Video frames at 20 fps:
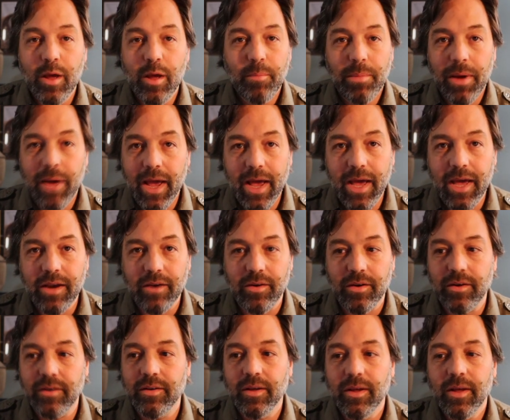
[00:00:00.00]

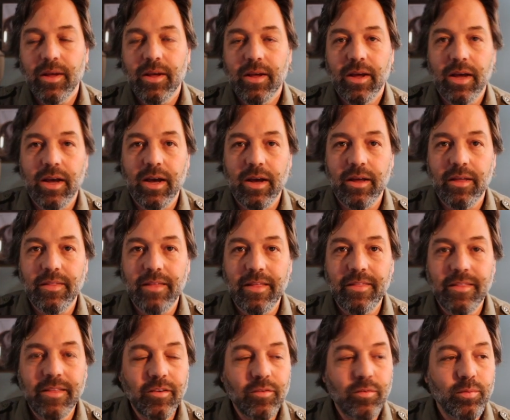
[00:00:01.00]
patterned,
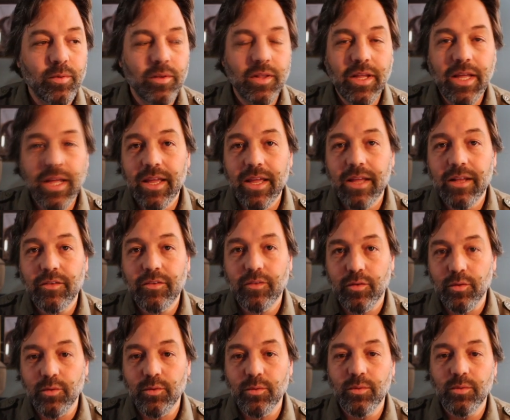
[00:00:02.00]
then this will lead
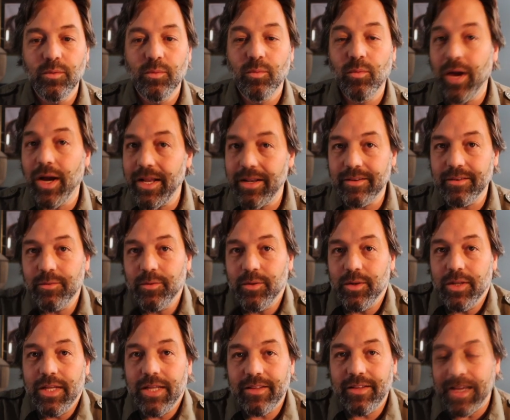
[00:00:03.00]
to what? It
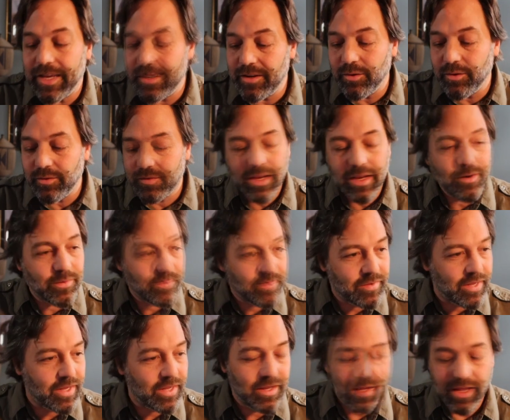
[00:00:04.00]
will lead to
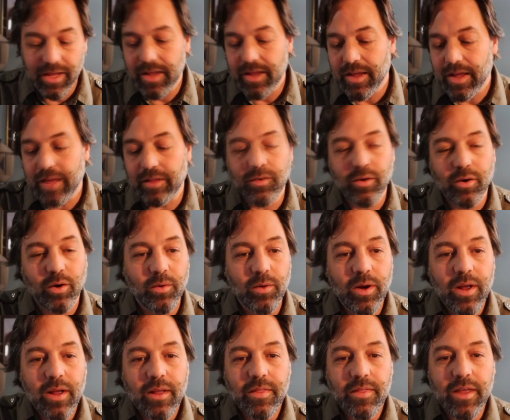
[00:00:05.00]
idiosyncrasy. And
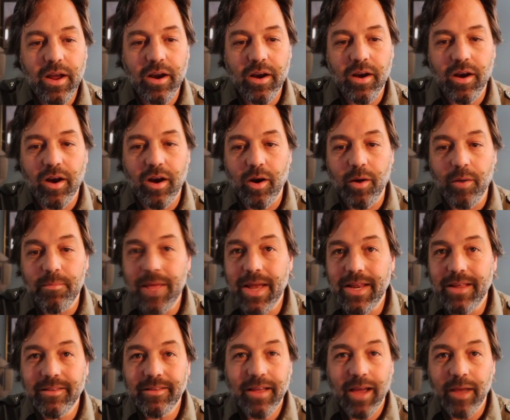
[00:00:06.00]
so there are
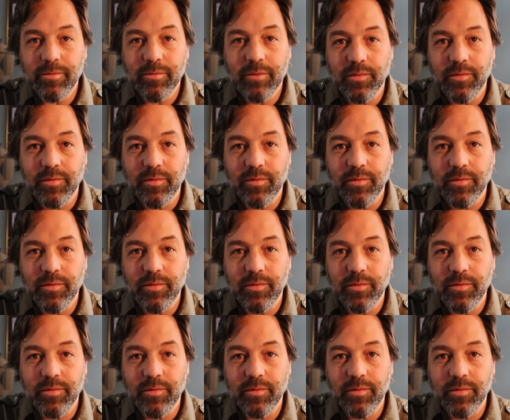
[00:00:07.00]
many types of